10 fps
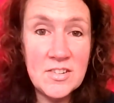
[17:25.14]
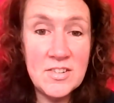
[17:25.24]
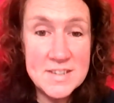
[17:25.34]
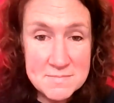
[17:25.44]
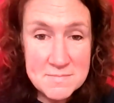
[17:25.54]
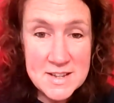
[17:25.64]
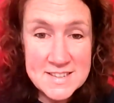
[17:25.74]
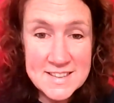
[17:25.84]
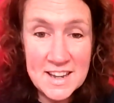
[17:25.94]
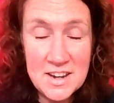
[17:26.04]

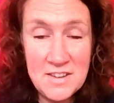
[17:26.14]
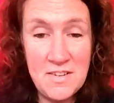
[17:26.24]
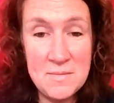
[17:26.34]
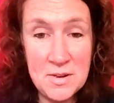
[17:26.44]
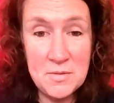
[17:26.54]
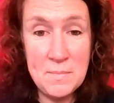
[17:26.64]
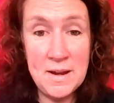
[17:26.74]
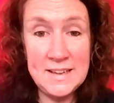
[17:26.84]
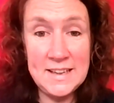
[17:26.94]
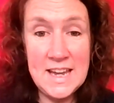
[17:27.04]
Christmas. Thank you very much for
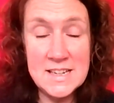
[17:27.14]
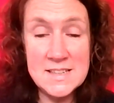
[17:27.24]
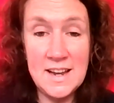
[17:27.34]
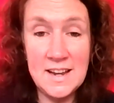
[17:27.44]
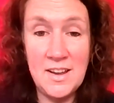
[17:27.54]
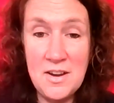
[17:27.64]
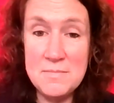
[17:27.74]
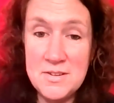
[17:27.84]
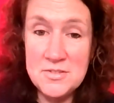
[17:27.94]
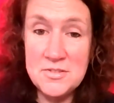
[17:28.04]
buying the kit, and I
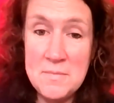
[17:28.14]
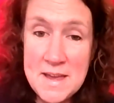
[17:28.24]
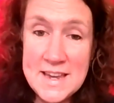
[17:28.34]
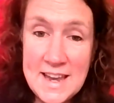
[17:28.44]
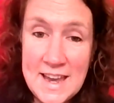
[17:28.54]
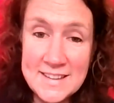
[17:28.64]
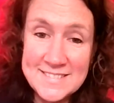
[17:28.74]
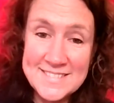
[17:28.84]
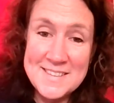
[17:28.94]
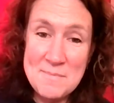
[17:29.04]
hope you enjoy making it.
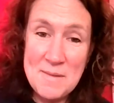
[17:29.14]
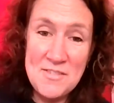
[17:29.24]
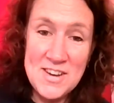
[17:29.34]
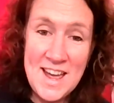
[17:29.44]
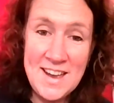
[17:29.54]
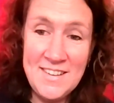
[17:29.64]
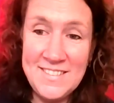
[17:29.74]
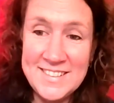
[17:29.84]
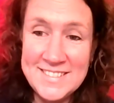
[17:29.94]
Bye for now.